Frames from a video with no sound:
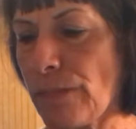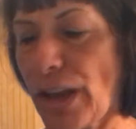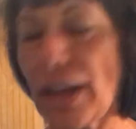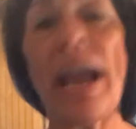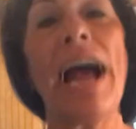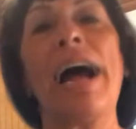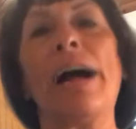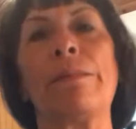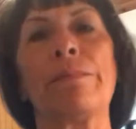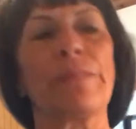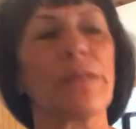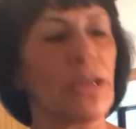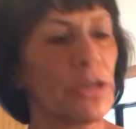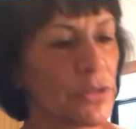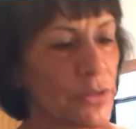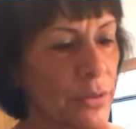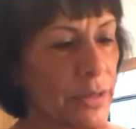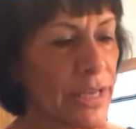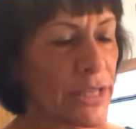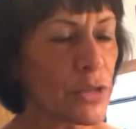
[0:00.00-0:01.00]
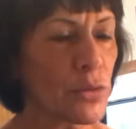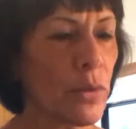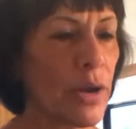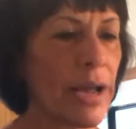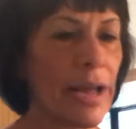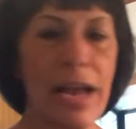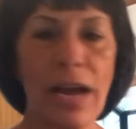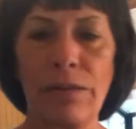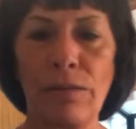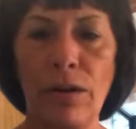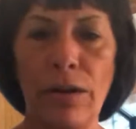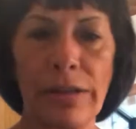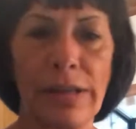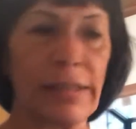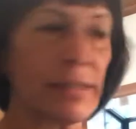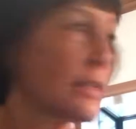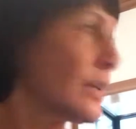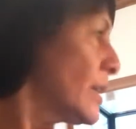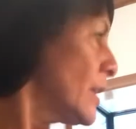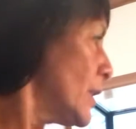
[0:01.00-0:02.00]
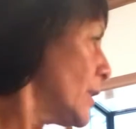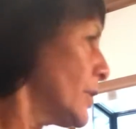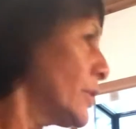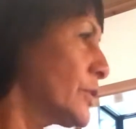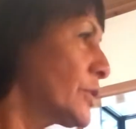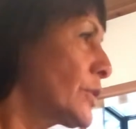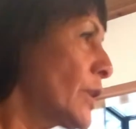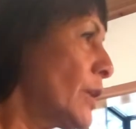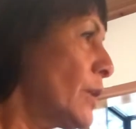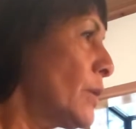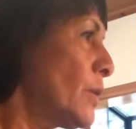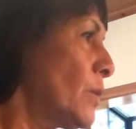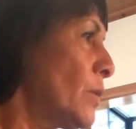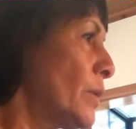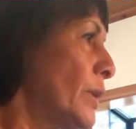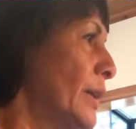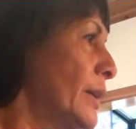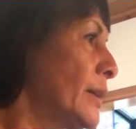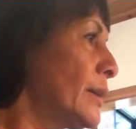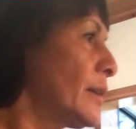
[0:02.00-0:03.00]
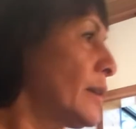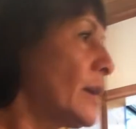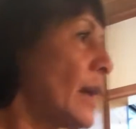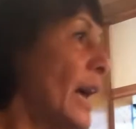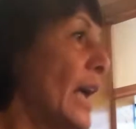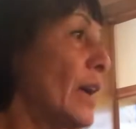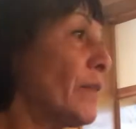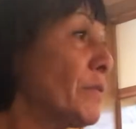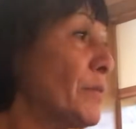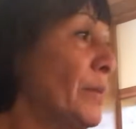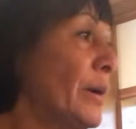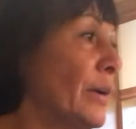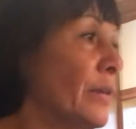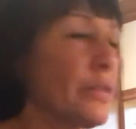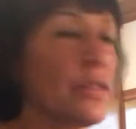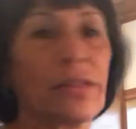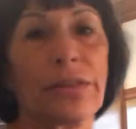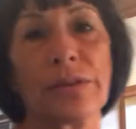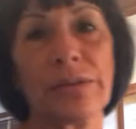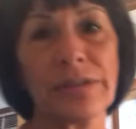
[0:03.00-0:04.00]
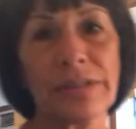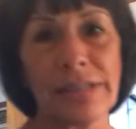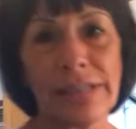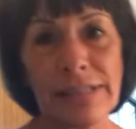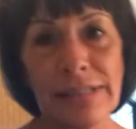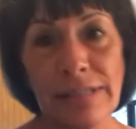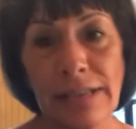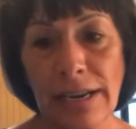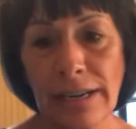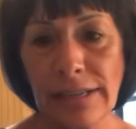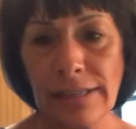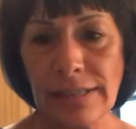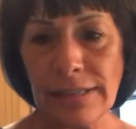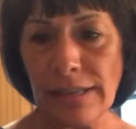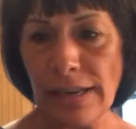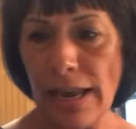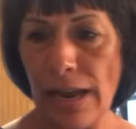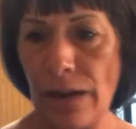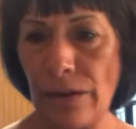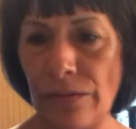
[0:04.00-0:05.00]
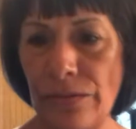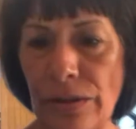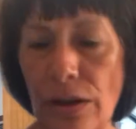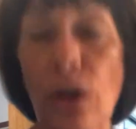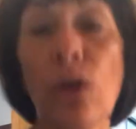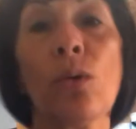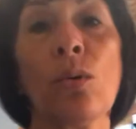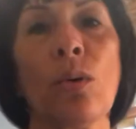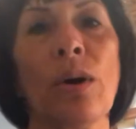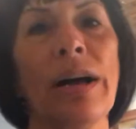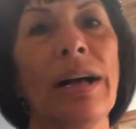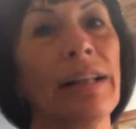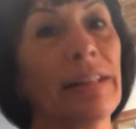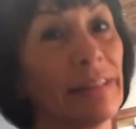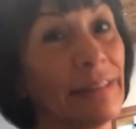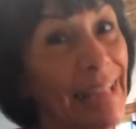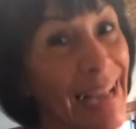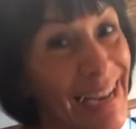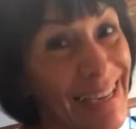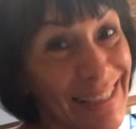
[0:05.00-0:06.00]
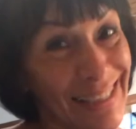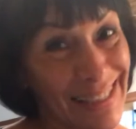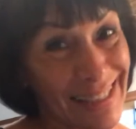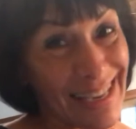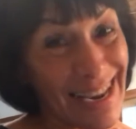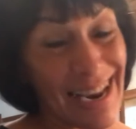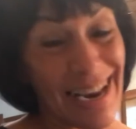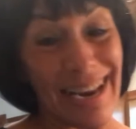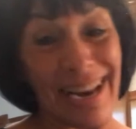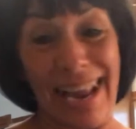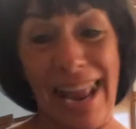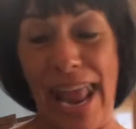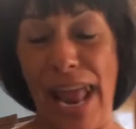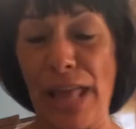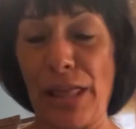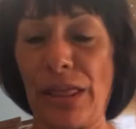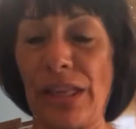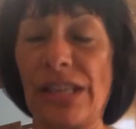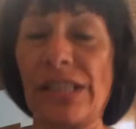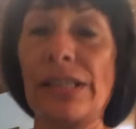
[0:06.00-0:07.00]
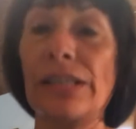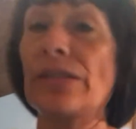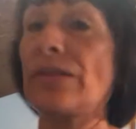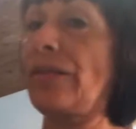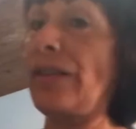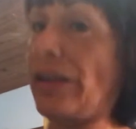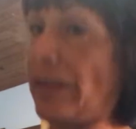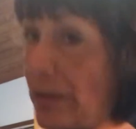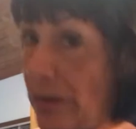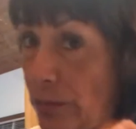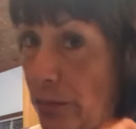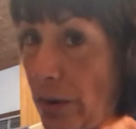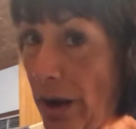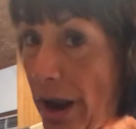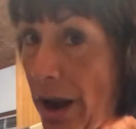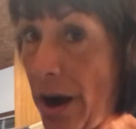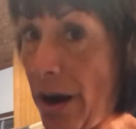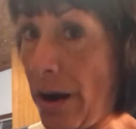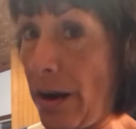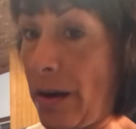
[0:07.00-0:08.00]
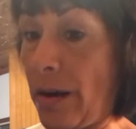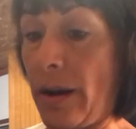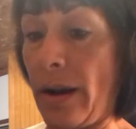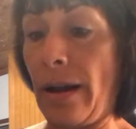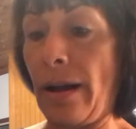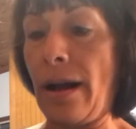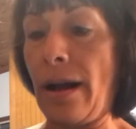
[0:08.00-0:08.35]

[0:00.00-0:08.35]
Yeah, so that's why I have all this. So I have about 13 seconds left. Oh, last thing, and this is very rare.